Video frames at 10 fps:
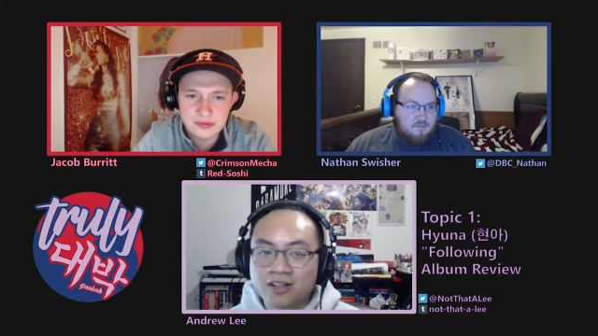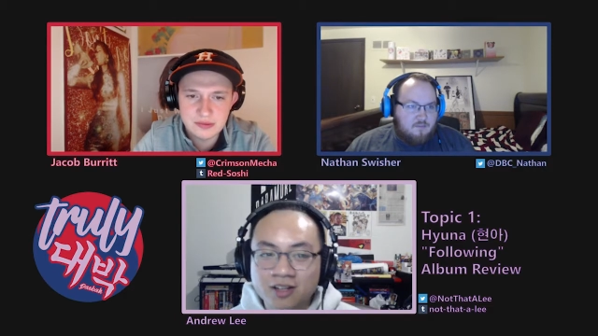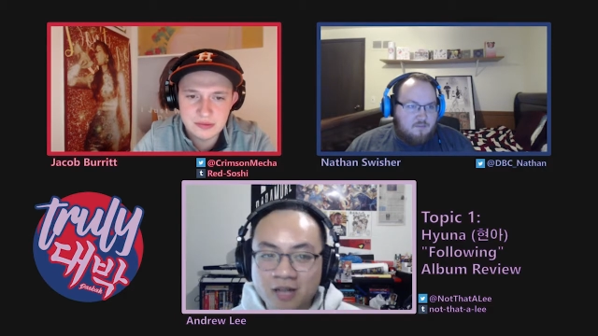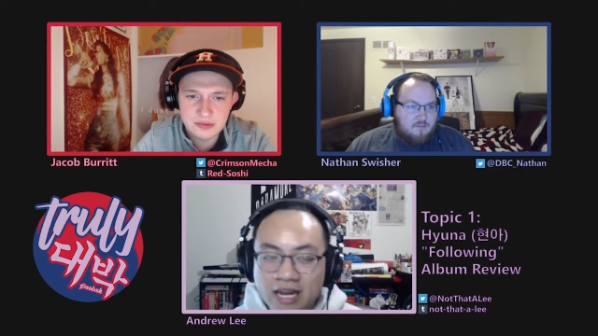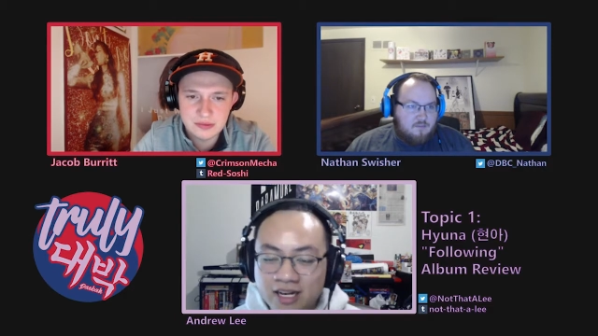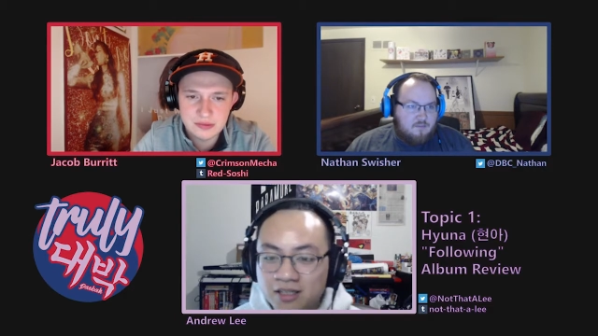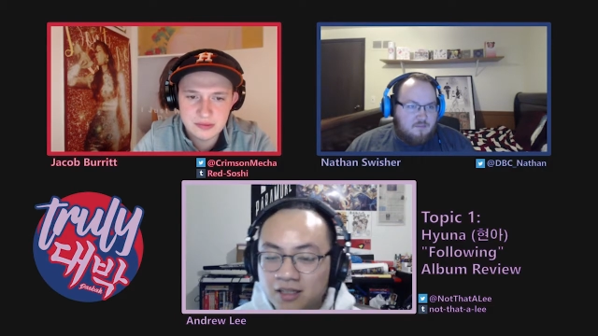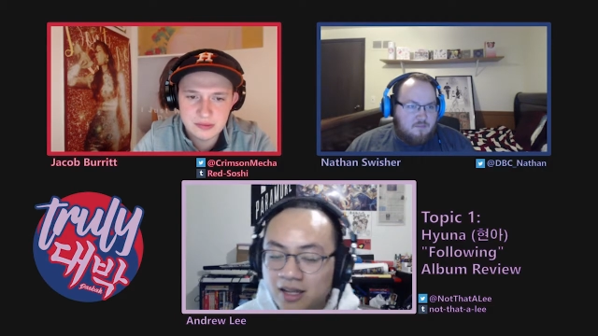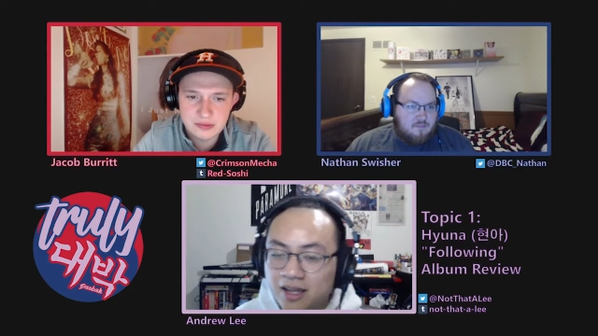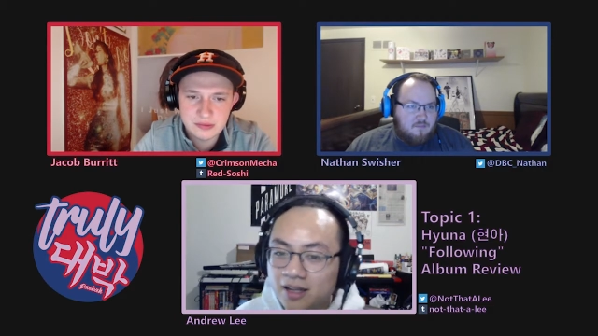Speaker 1: Hyuna adding a
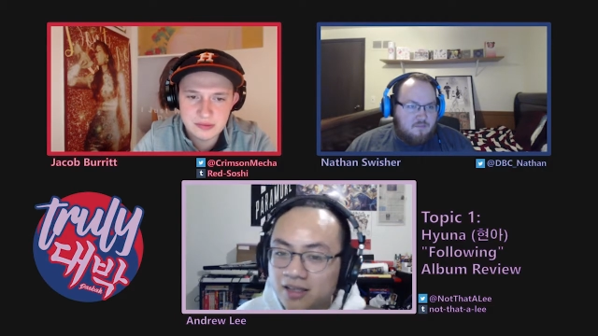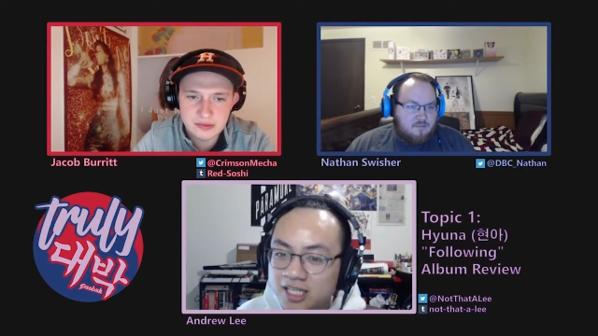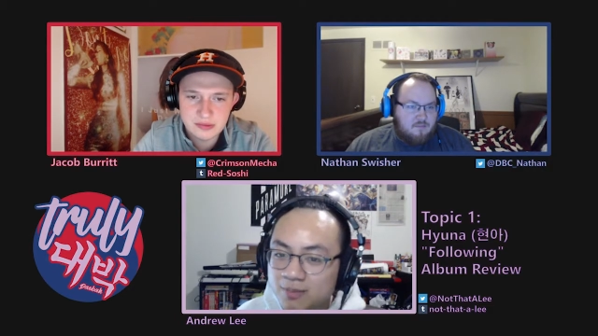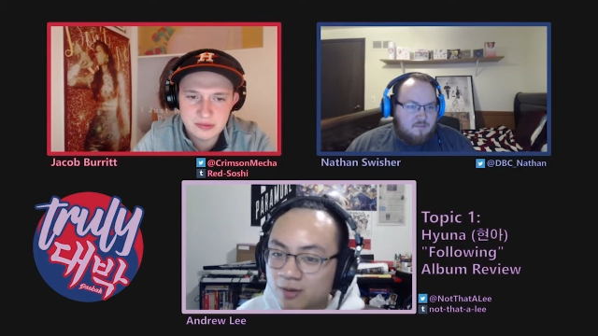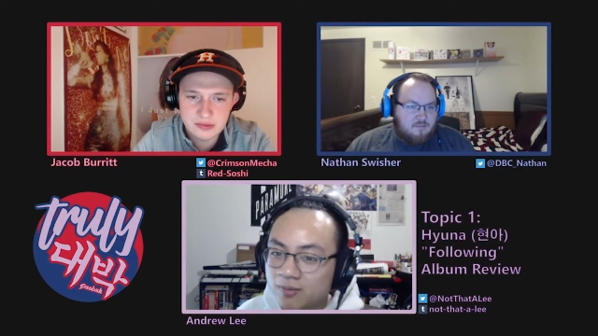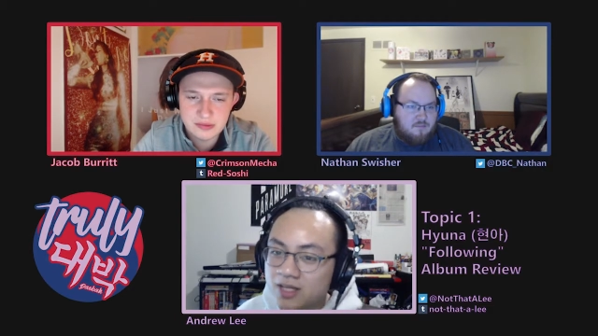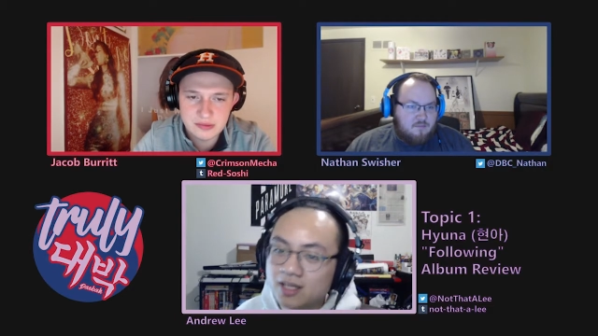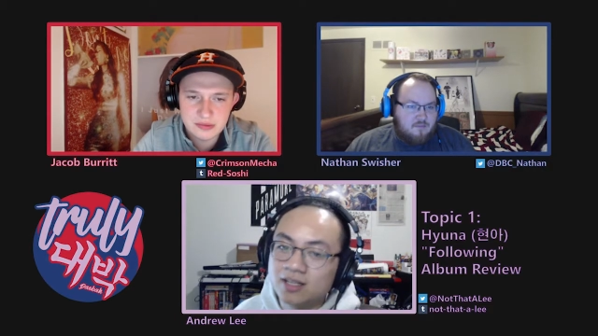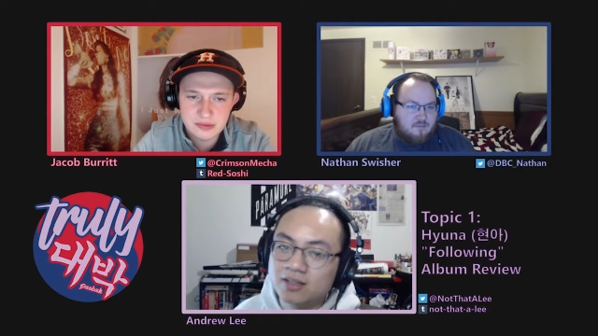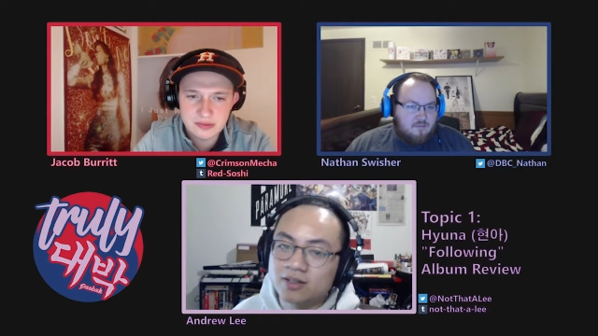like a deeper meaning
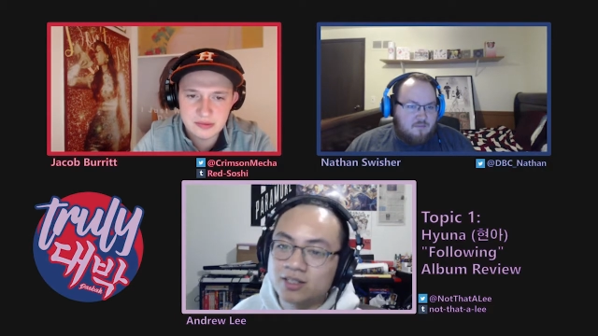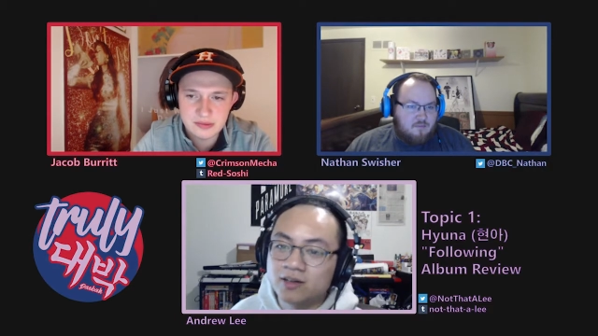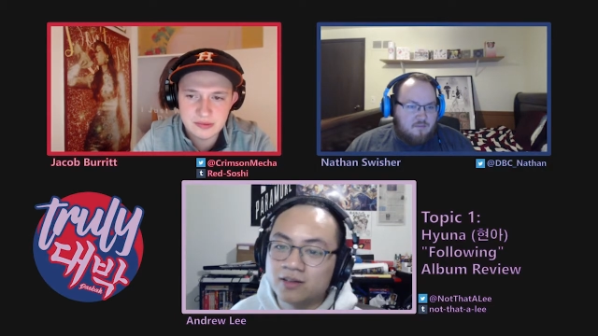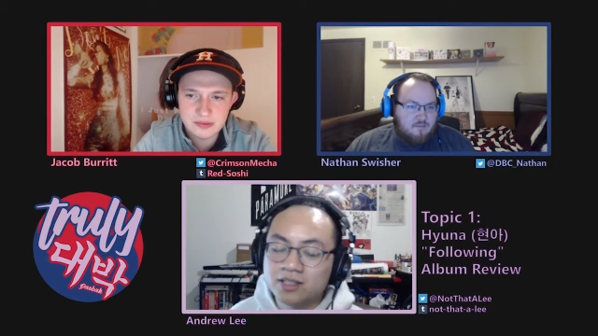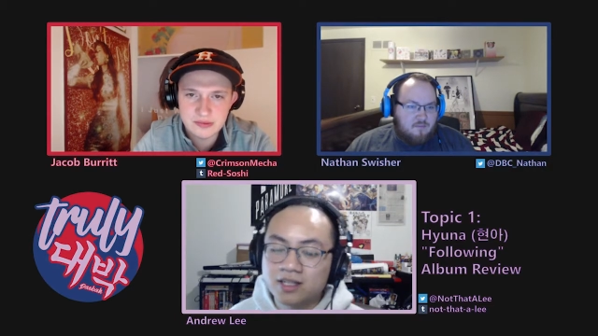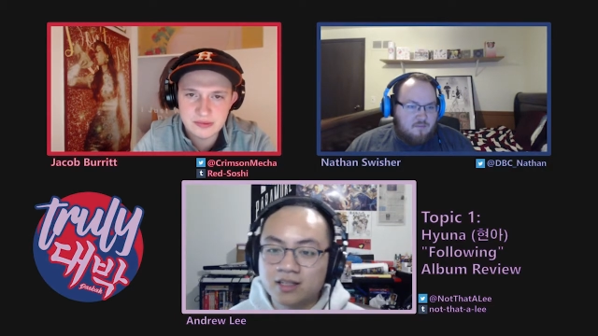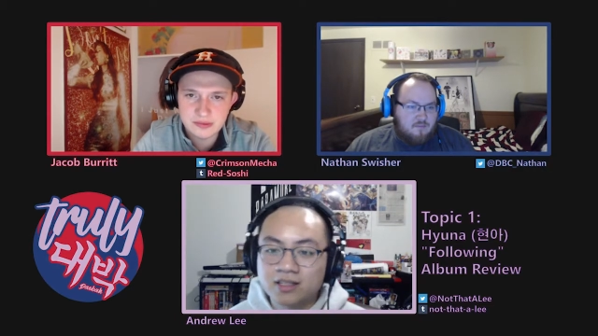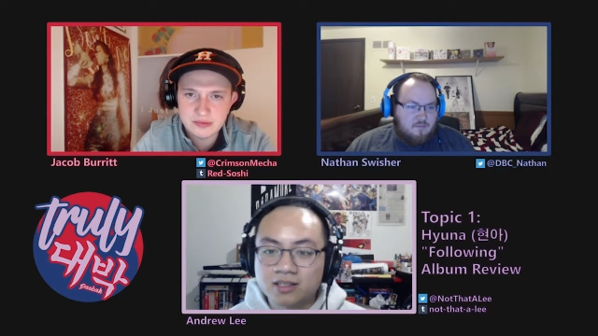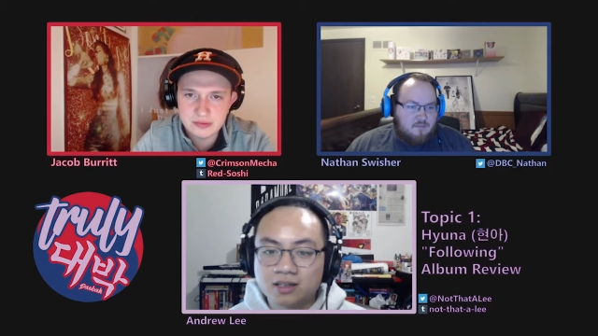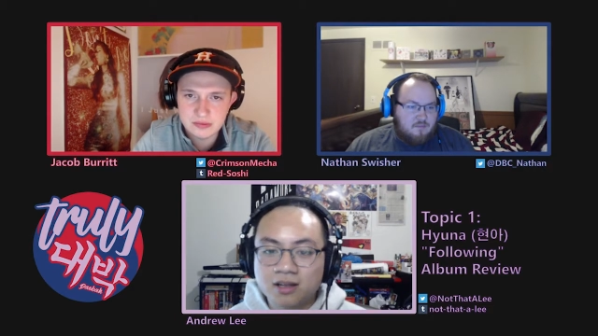into her songs again,
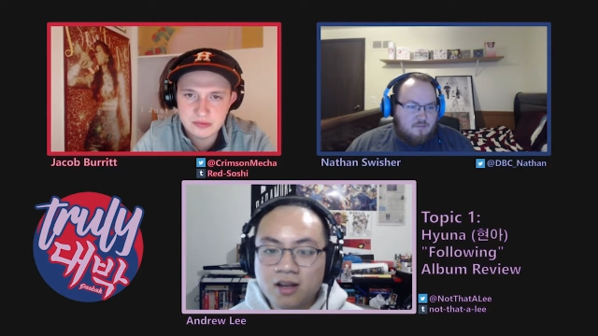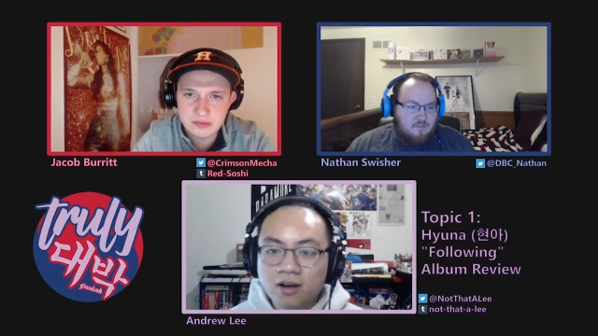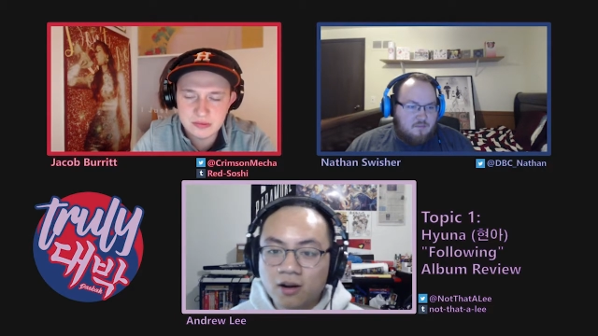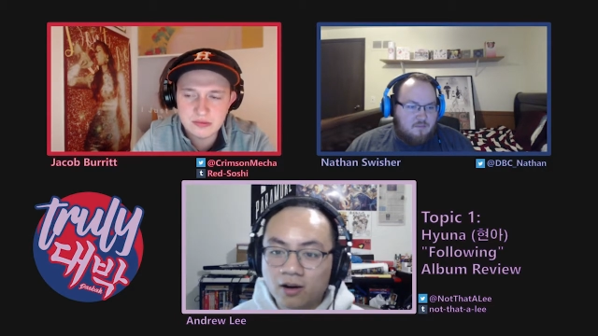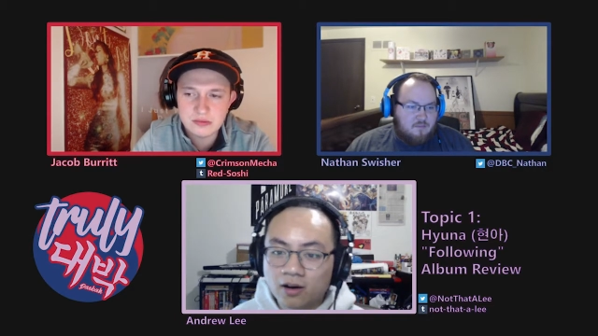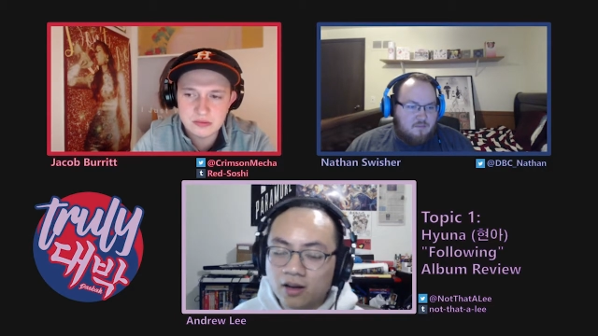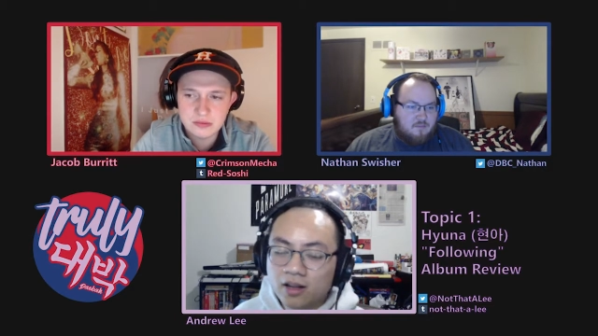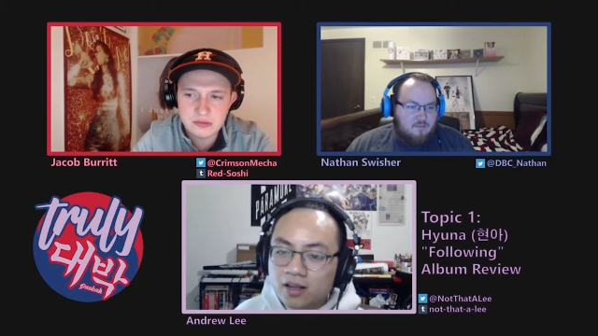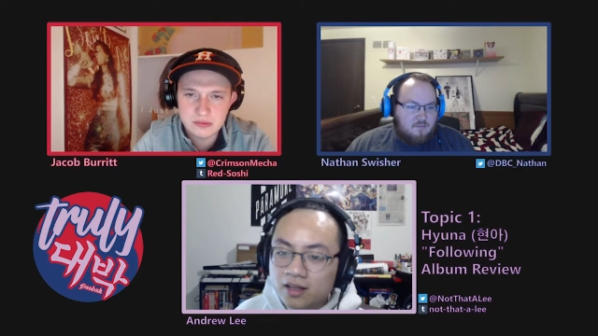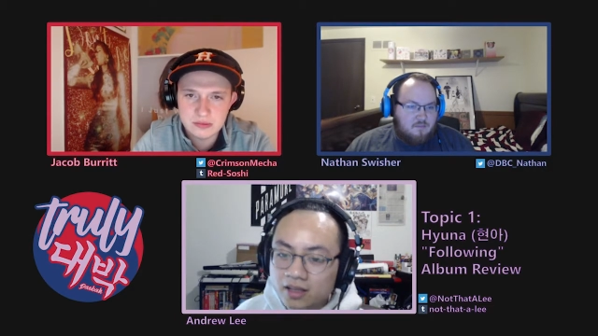so, or
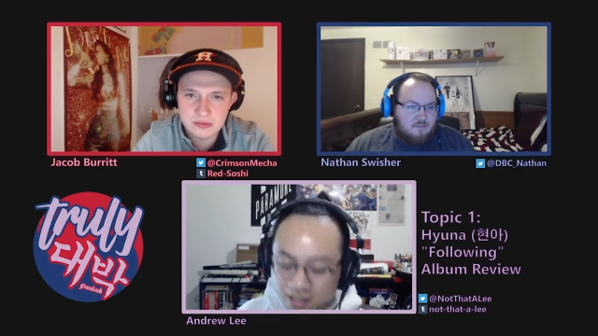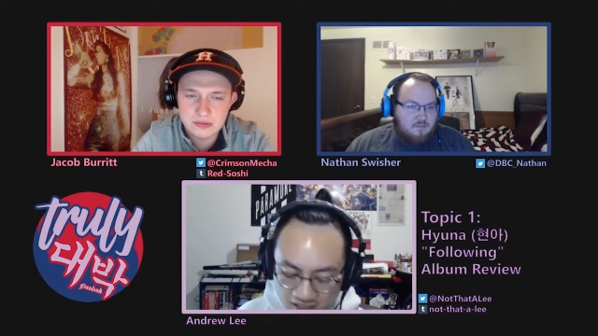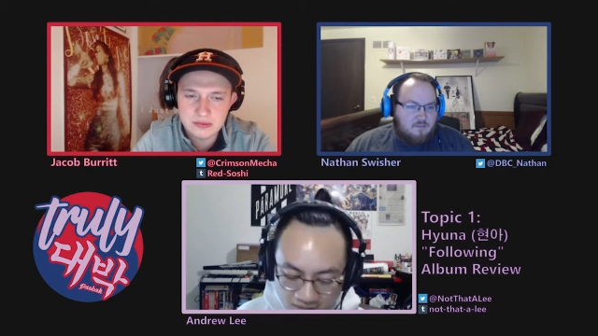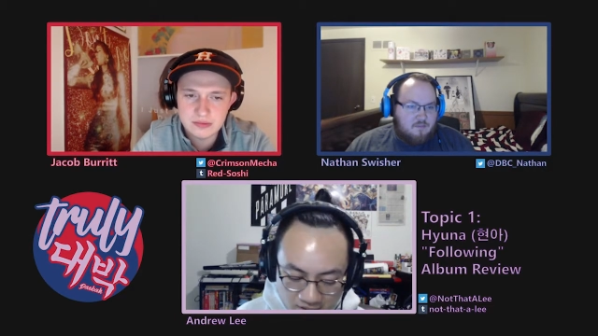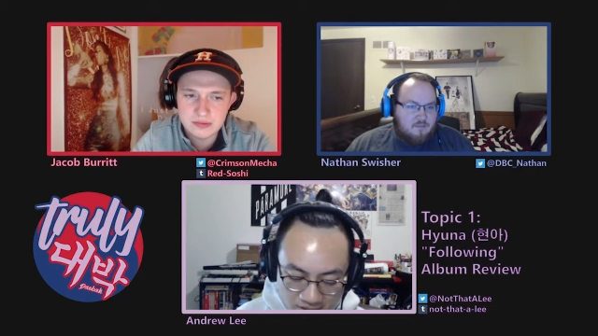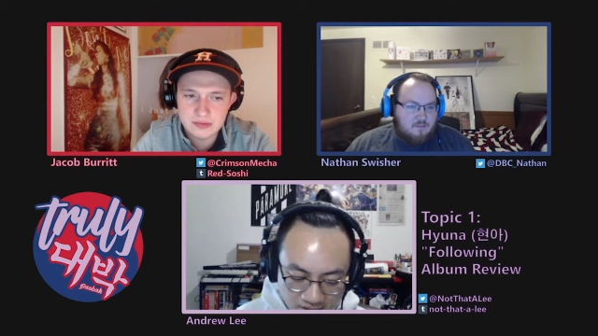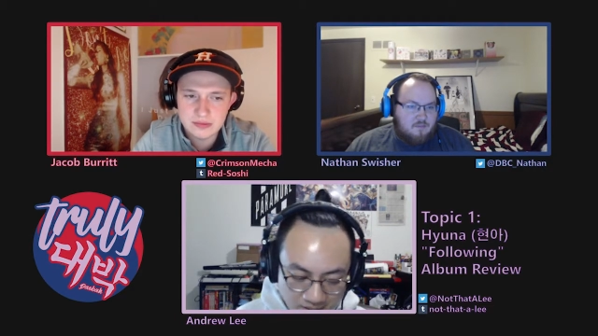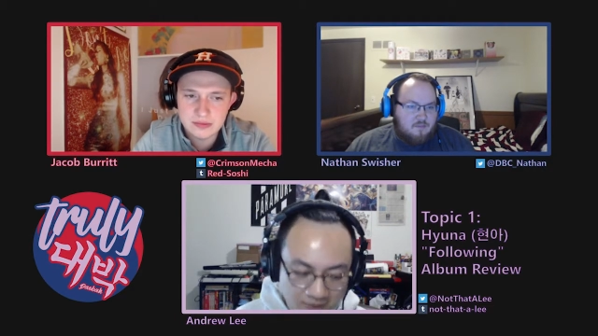this time around.